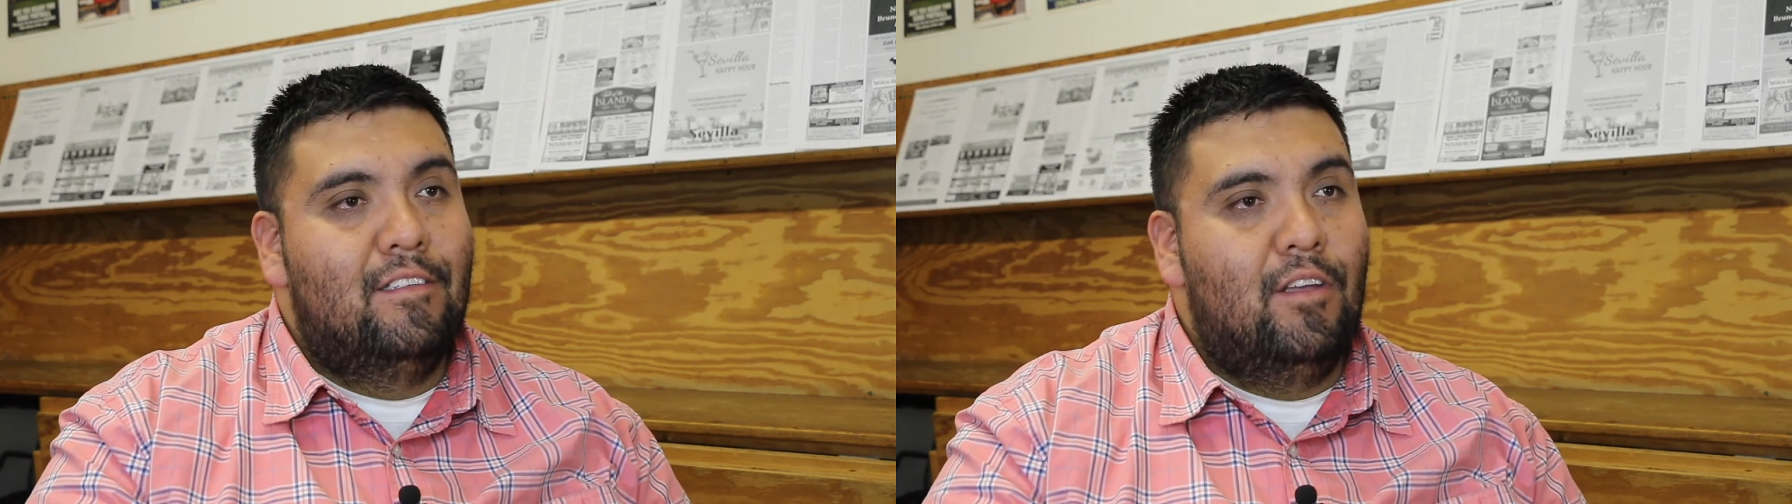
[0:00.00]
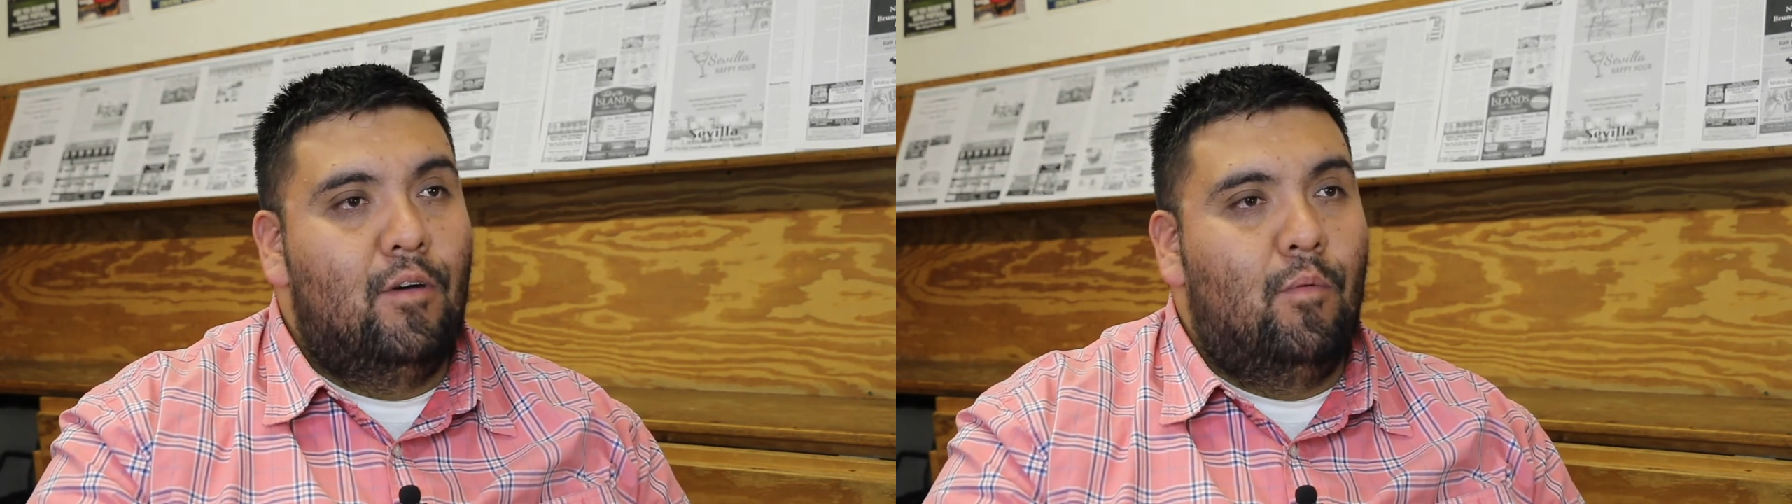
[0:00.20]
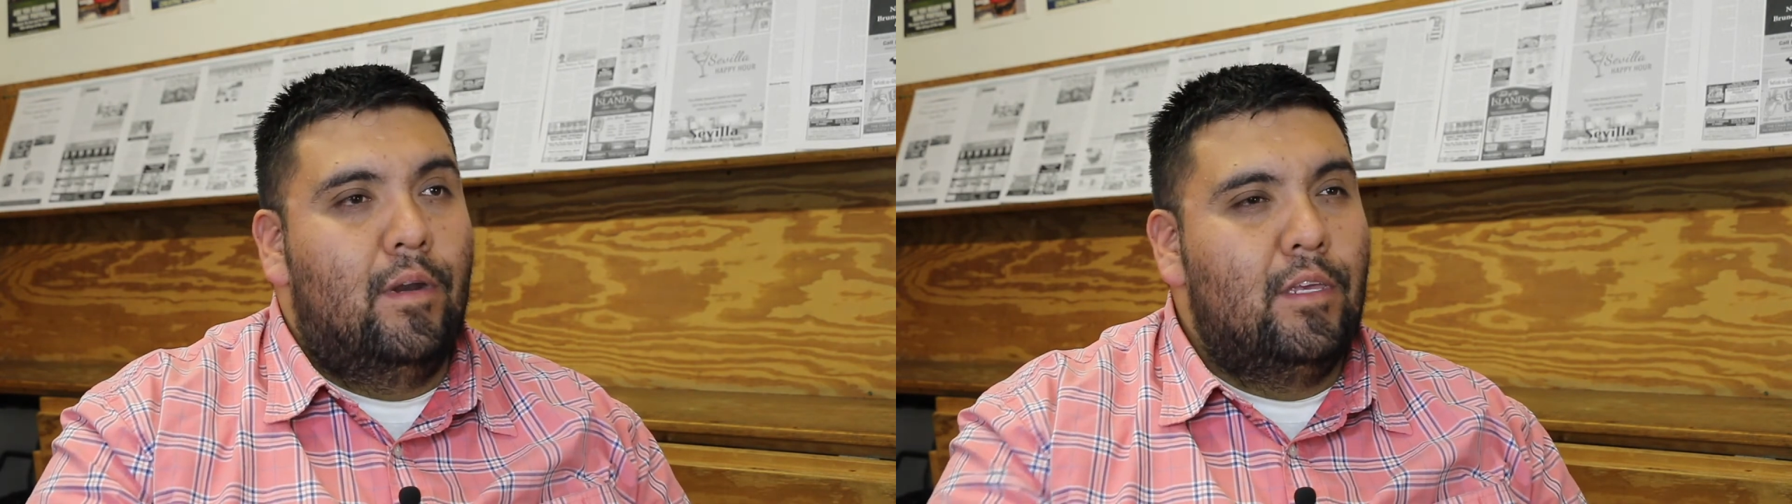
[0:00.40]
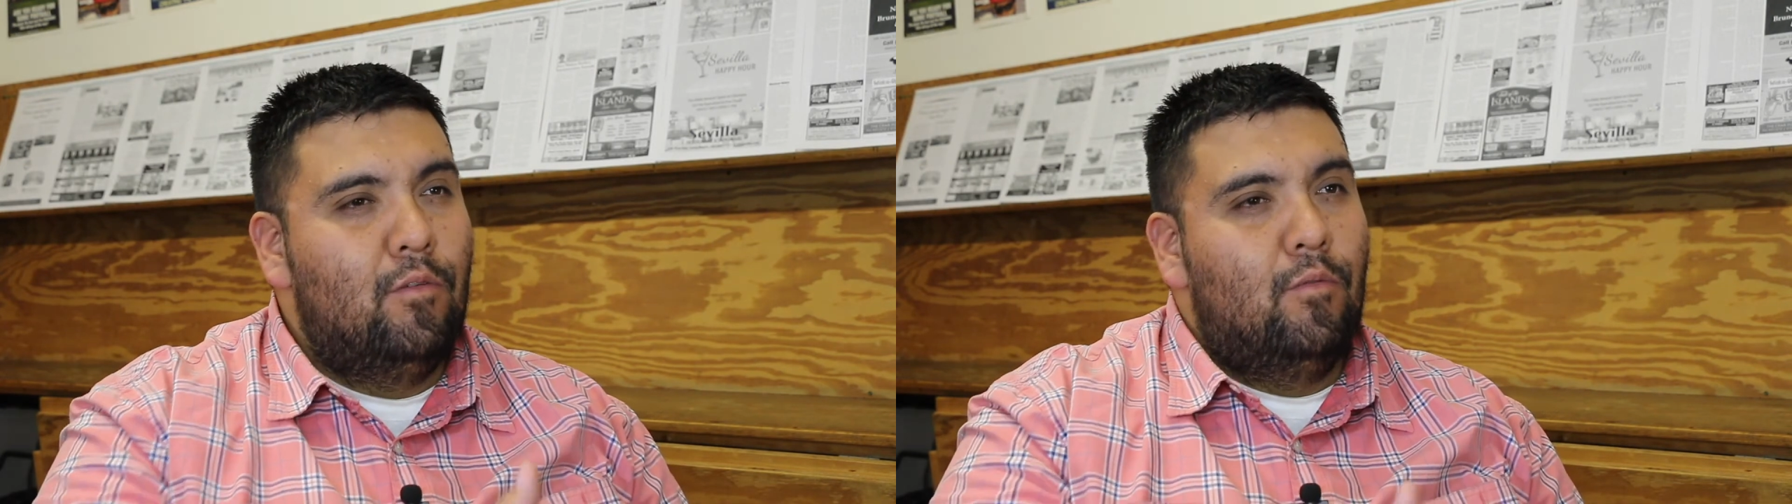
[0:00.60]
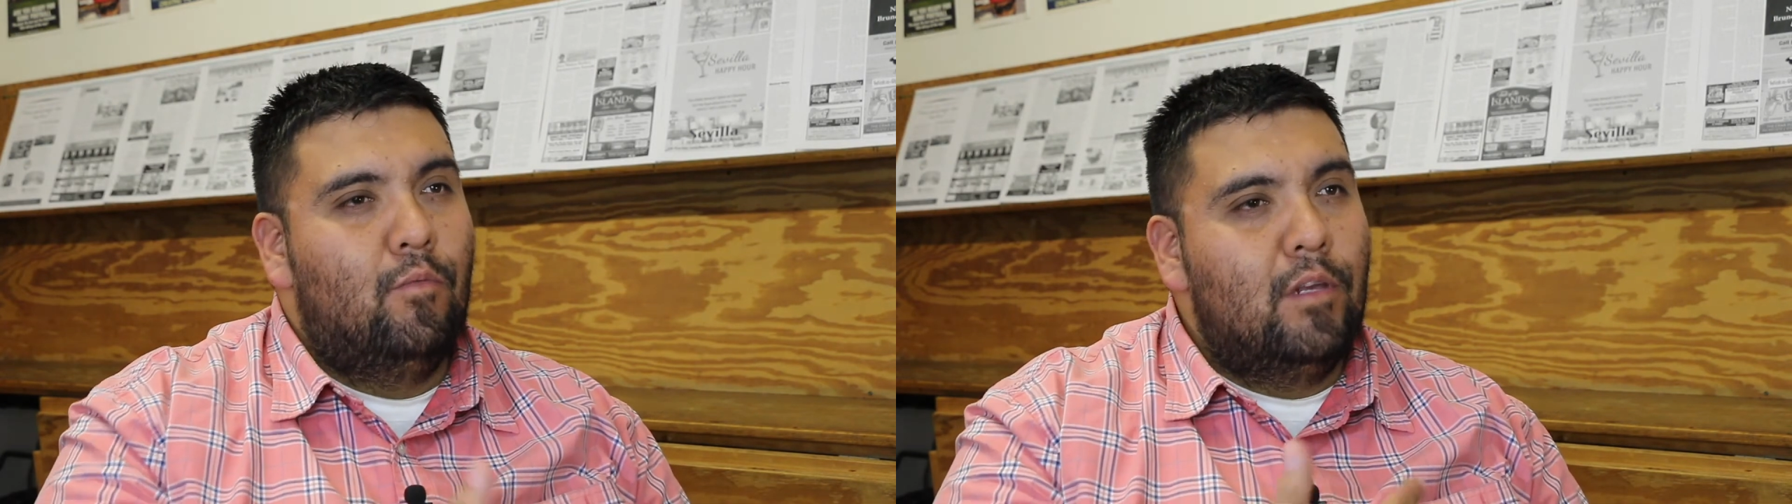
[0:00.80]
So what are
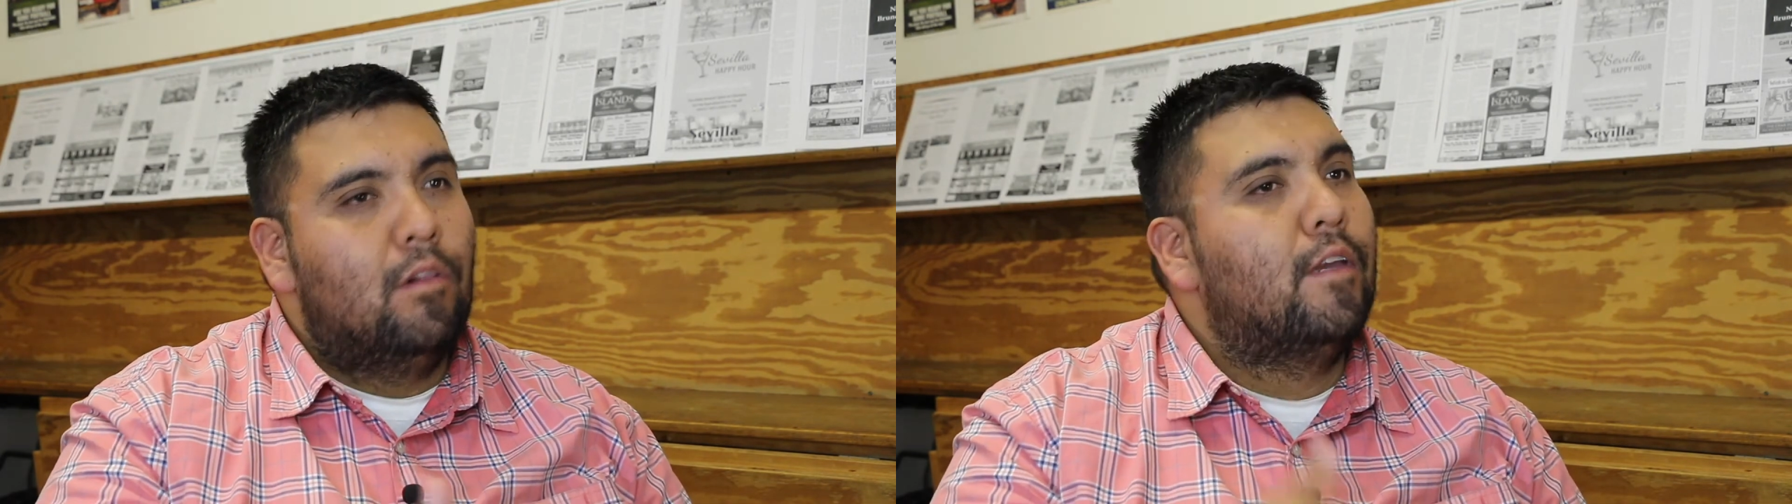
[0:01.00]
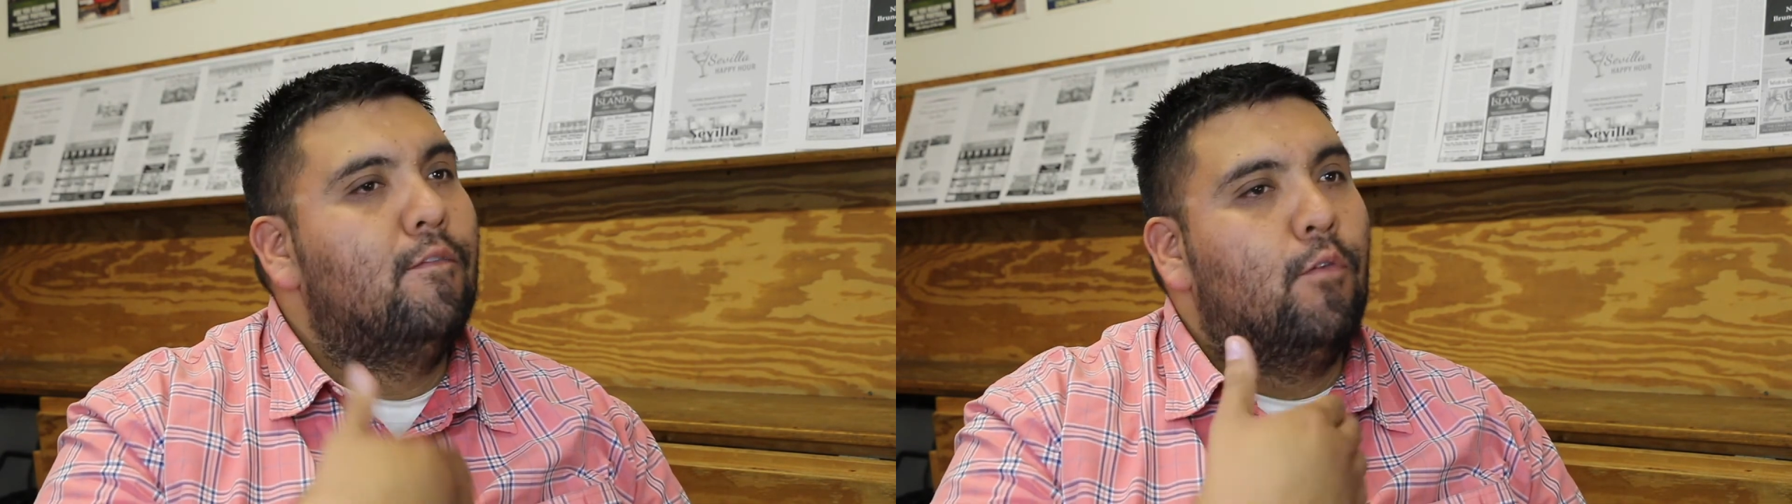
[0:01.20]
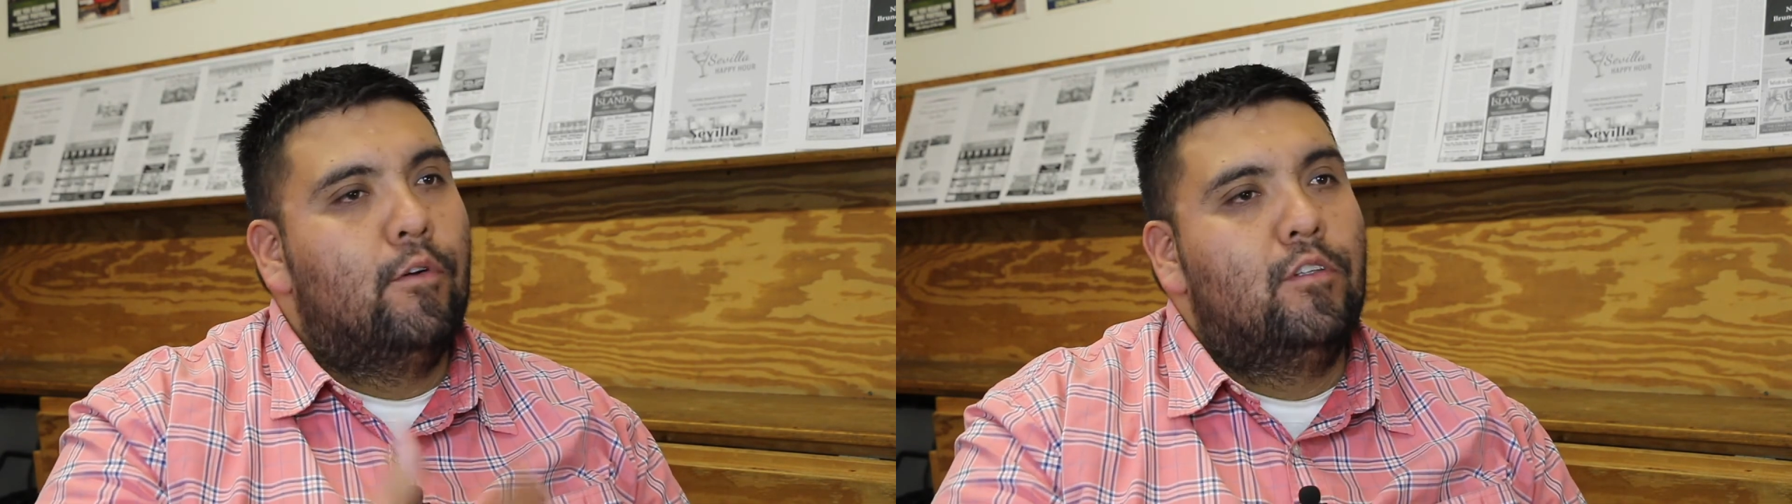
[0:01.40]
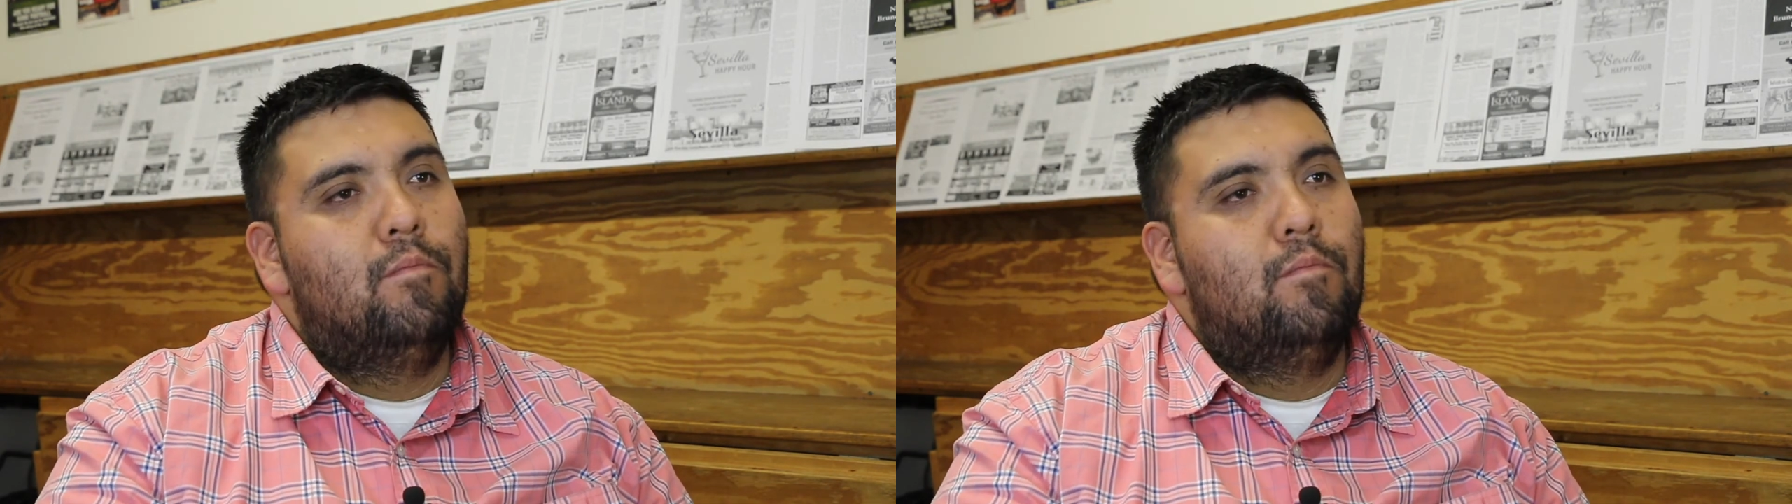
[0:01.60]
you looking forward